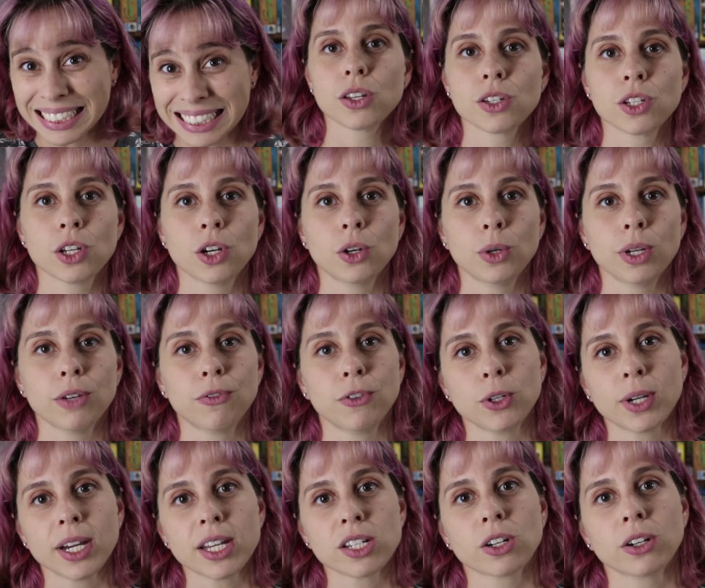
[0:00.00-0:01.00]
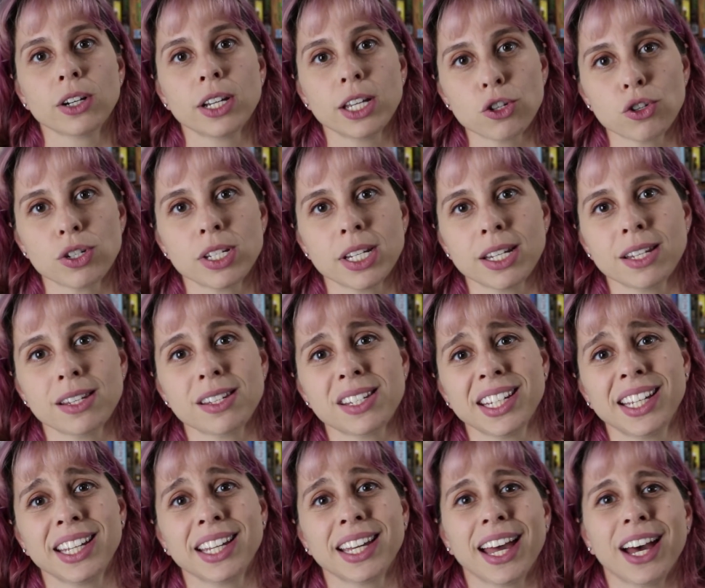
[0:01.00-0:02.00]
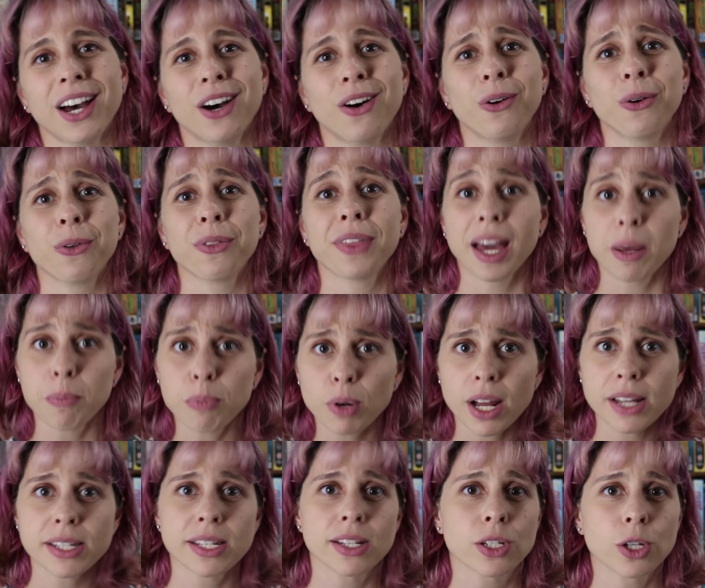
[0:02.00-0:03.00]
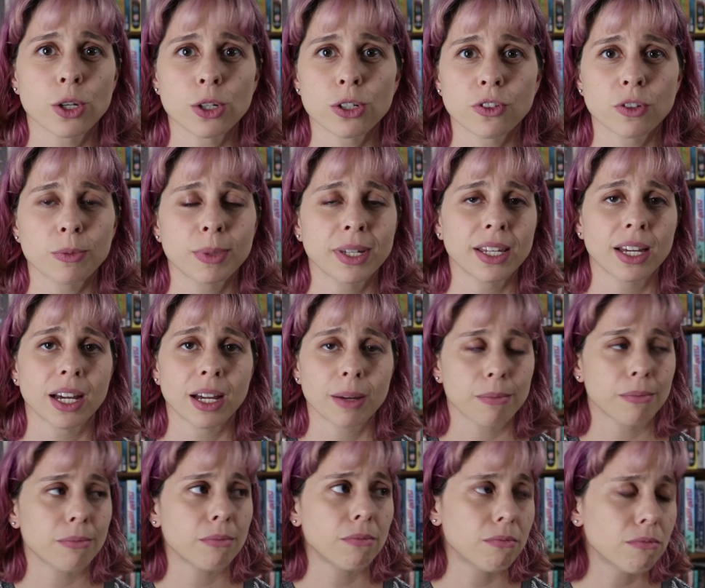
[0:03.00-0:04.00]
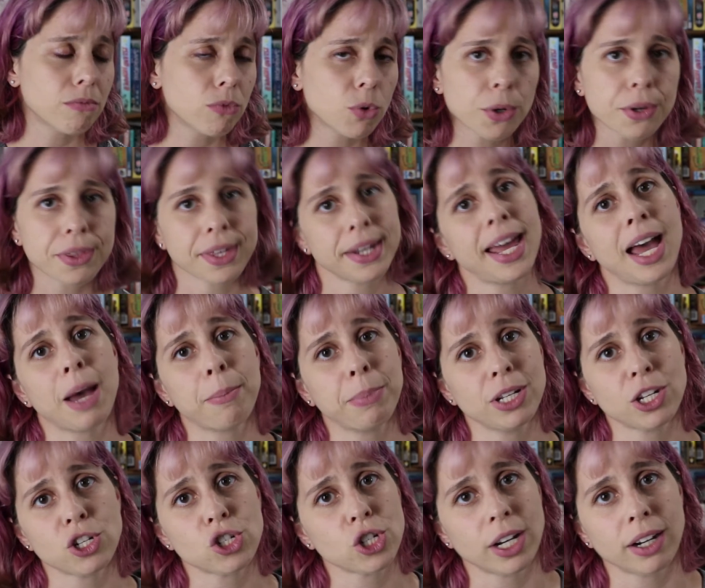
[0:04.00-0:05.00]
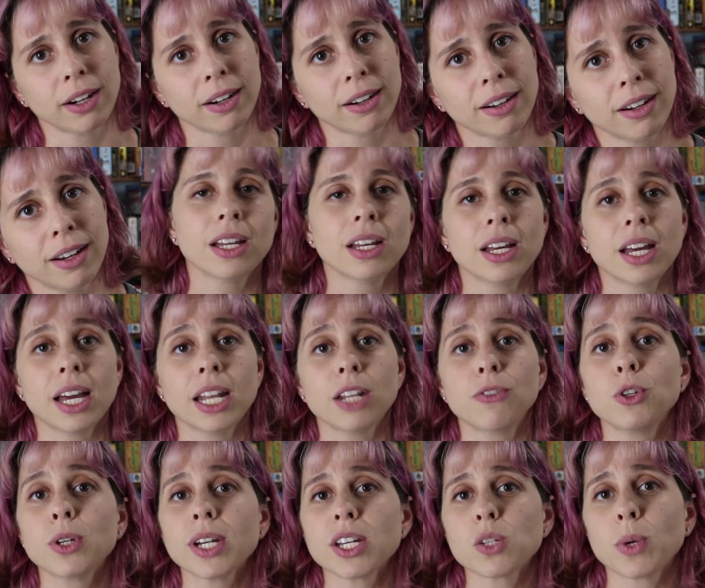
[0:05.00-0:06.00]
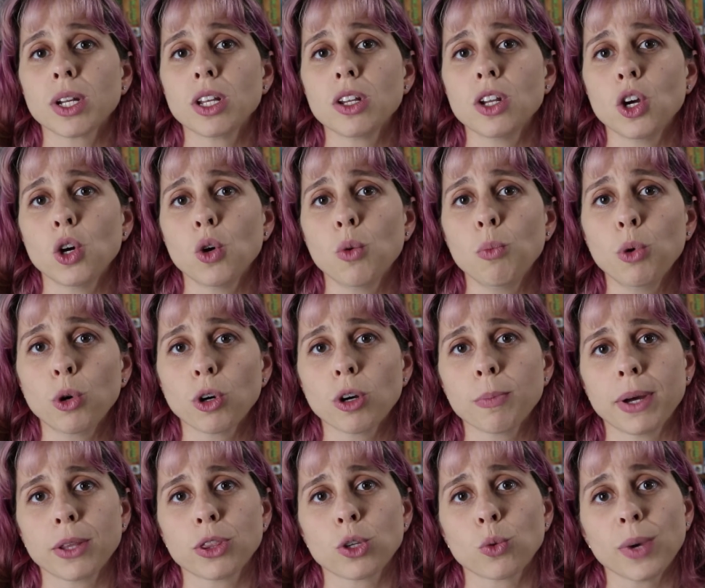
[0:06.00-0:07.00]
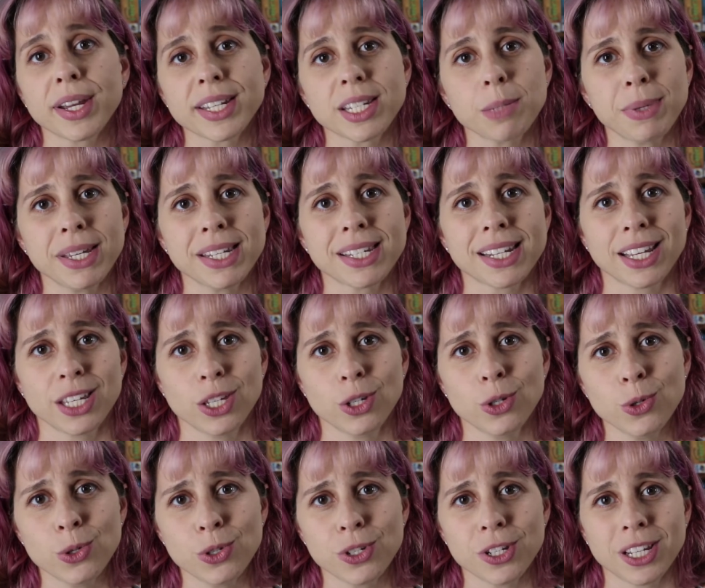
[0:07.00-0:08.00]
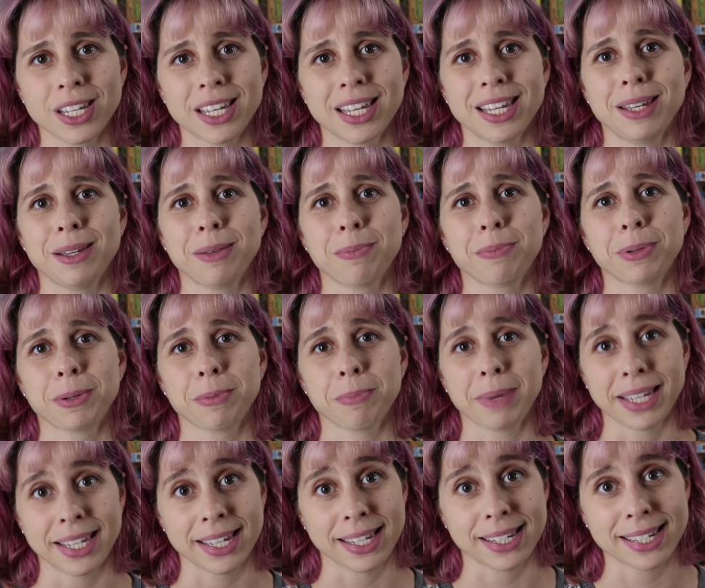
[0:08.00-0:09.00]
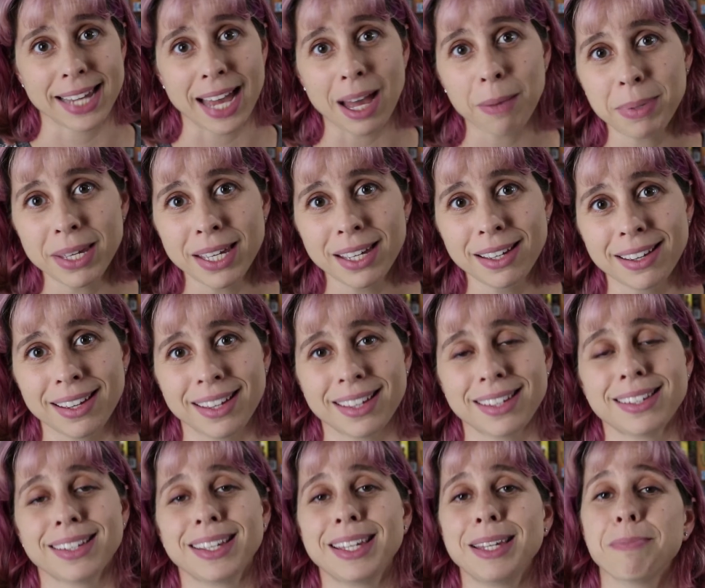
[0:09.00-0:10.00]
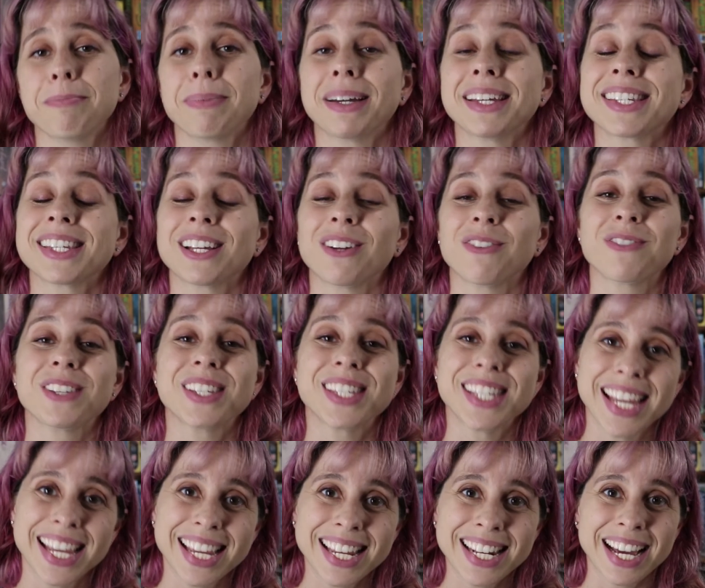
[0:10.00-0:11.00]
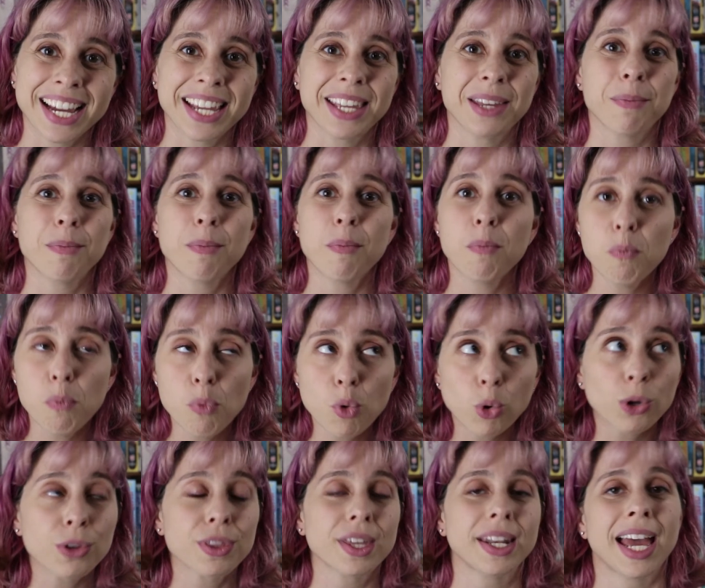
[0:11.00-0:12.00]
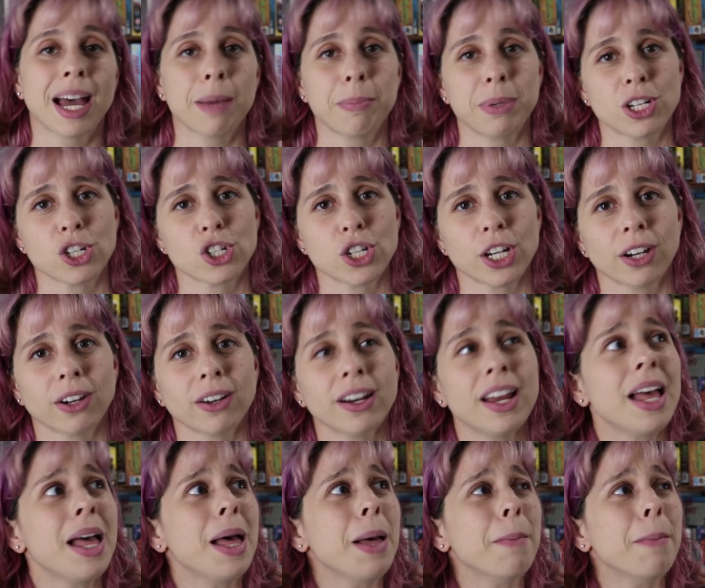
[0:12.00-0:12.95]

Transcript: So if you guys are interested in seeing how that process goes for me, I'm more than happy to share. And if you guys want to know more about the recipes I use to keep my kids happy and to keep myself sane, I am more than happy to share.